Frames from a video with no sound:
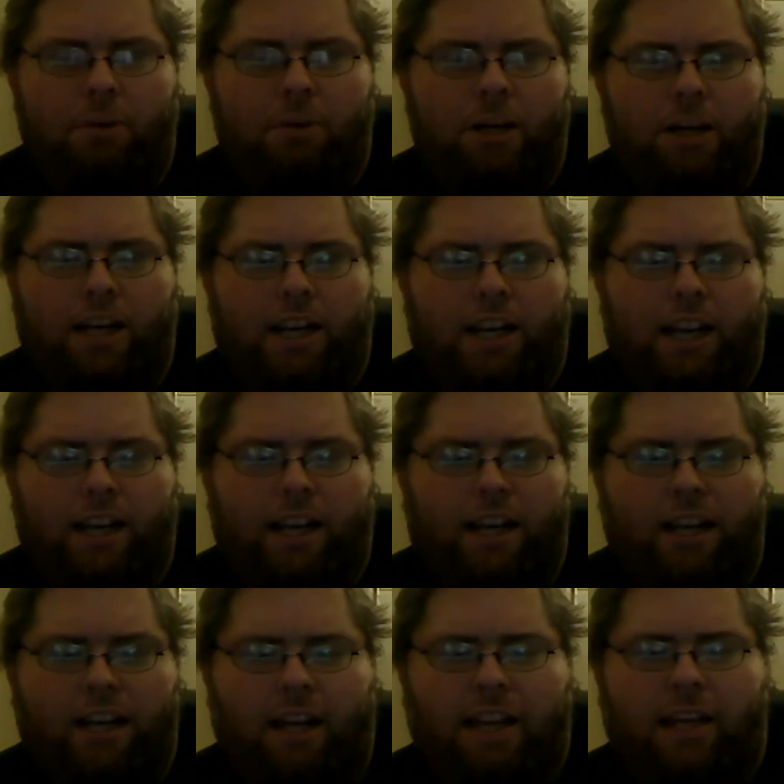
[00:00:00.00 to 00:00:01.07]
we're gonna
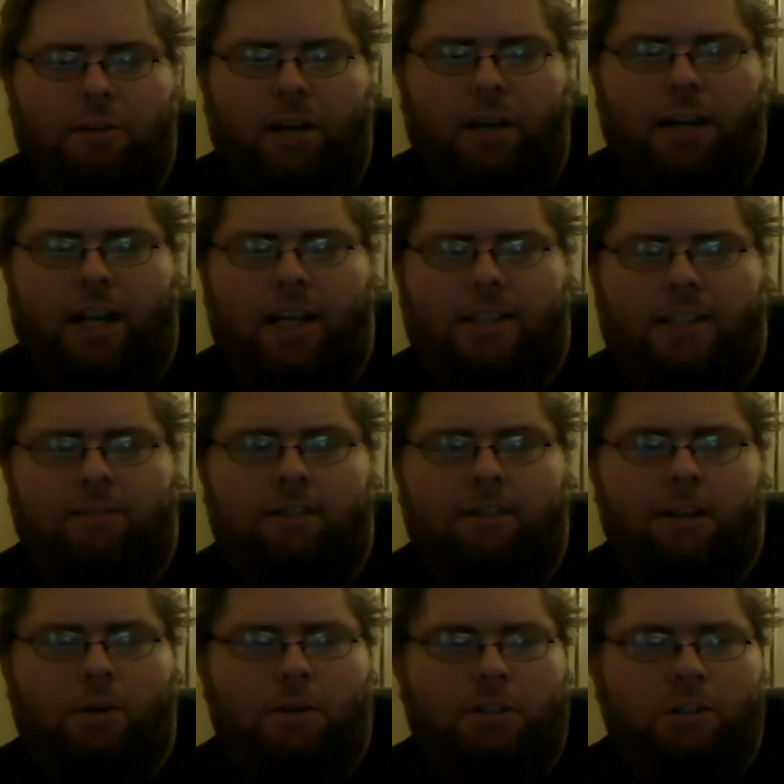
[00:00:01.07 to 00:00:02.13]
get
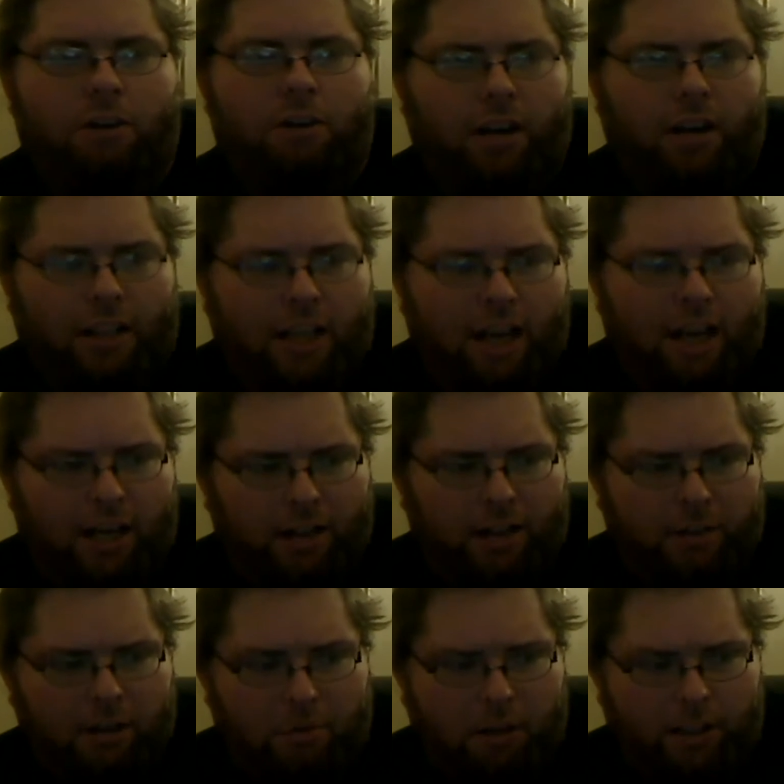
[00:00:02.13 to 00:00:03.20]
something with Doran,
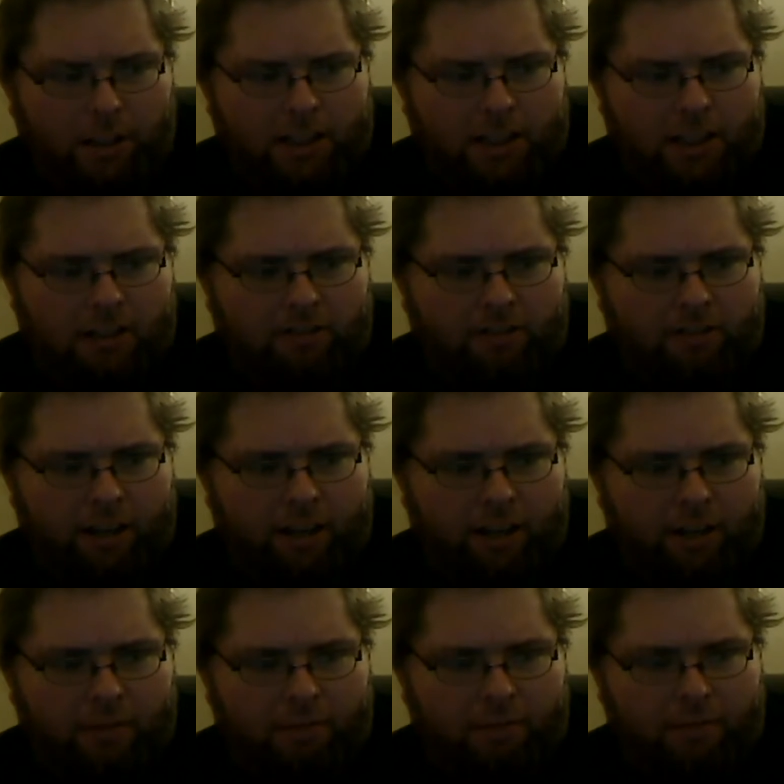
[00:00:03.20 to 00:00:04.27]
the Prince of
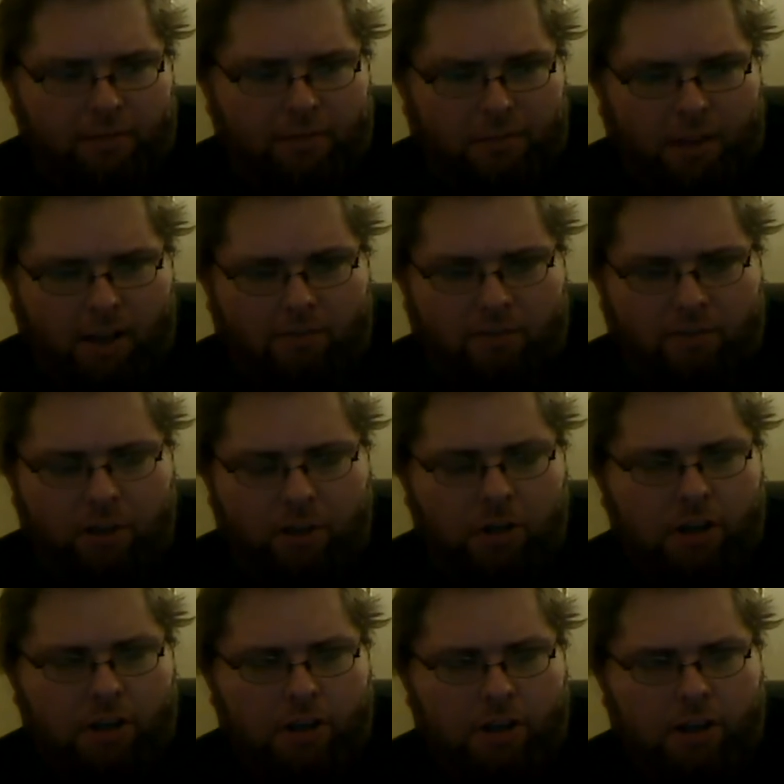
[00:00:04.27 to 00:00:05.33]

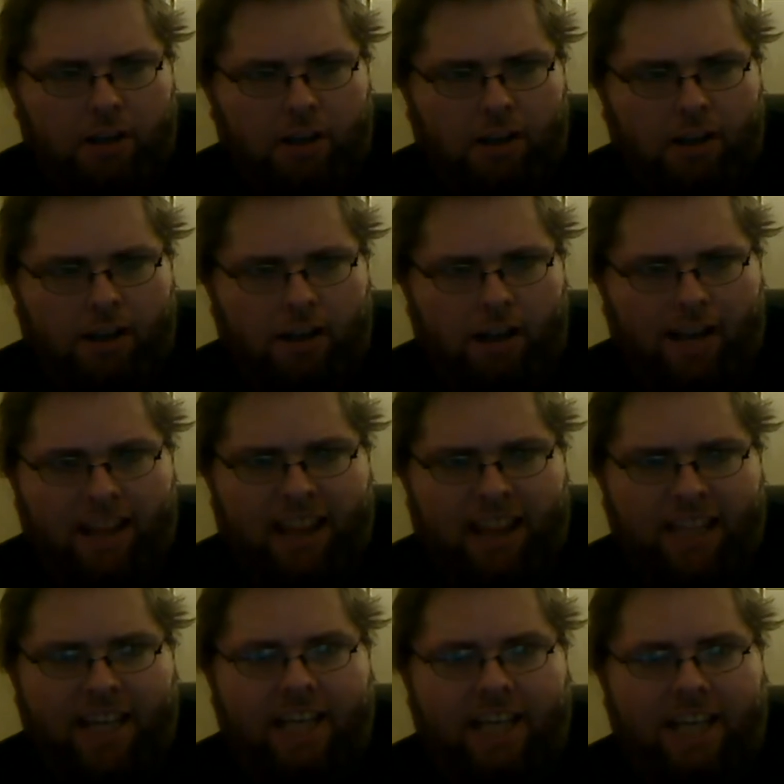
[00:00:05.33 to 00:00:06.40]
Dorne. I
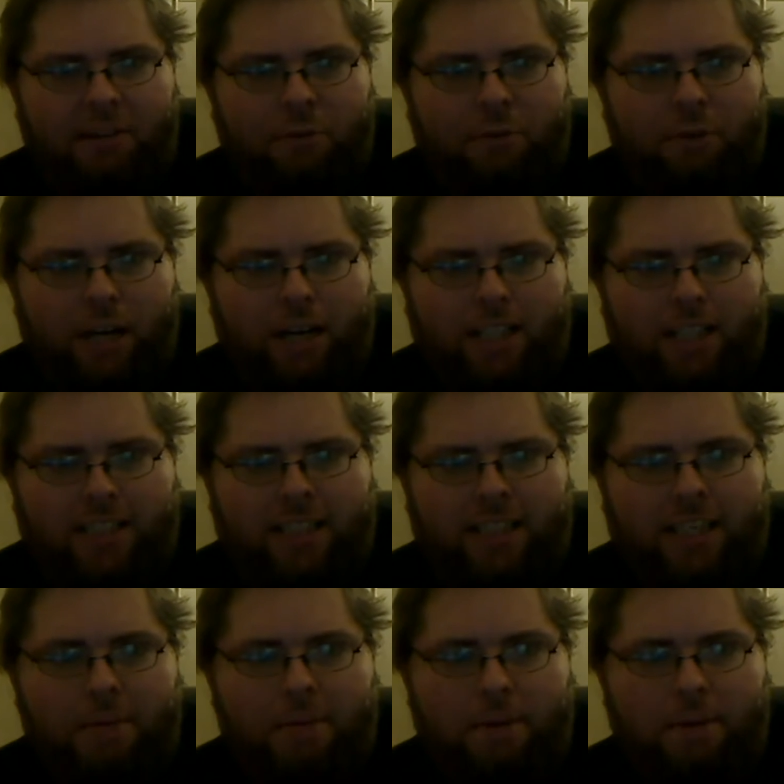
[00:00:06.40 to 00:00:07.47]
think we're gonna
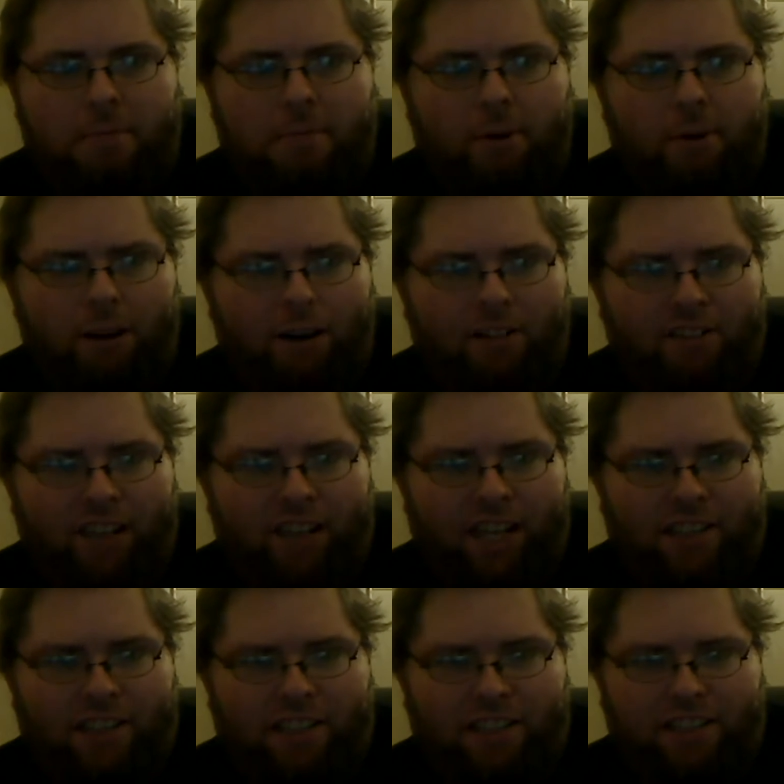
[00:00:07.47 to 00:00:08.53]
see a bit more of
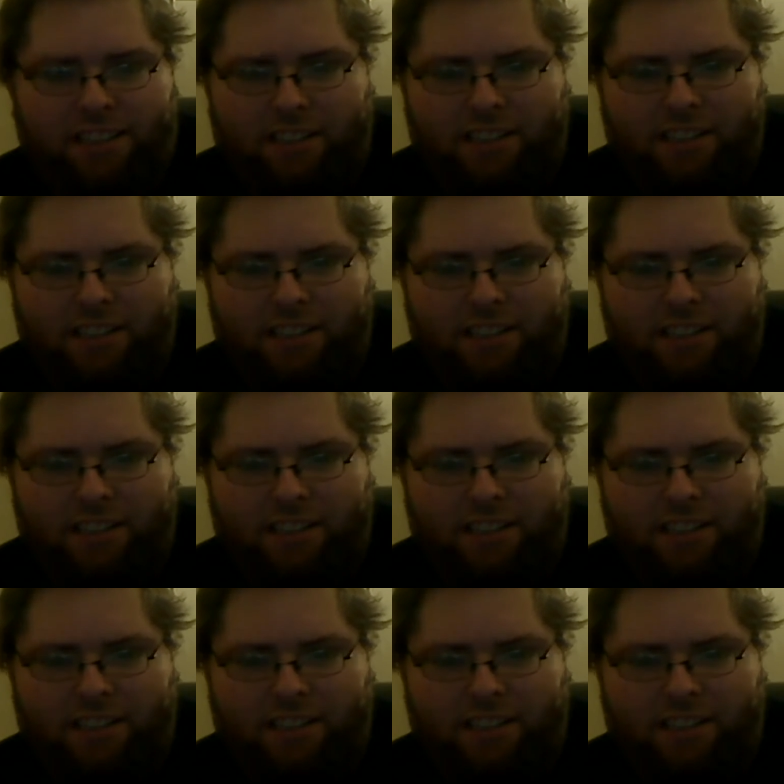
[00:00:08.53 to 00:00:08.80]
his